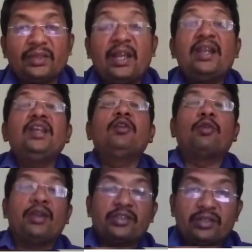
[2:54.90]
Any
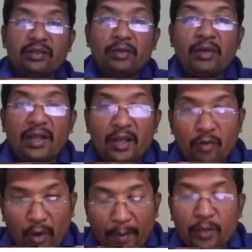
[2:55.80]
location. You can
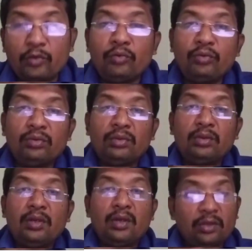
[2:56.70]
take Coimbatore,
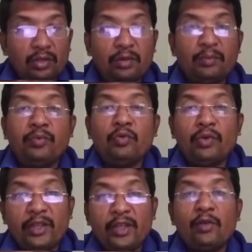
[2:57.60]

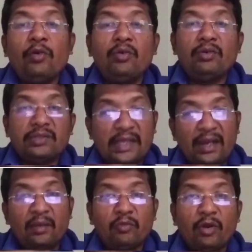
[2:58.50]
Tirupur, Erode,
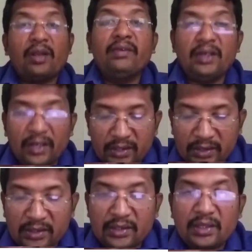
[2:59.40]
Salem, whatever it
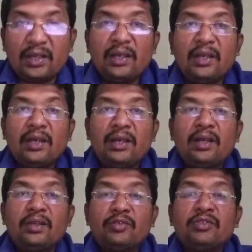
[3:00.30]
is.
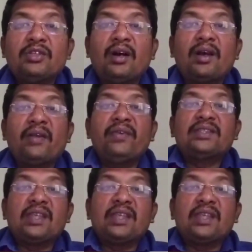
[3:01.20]
So geographic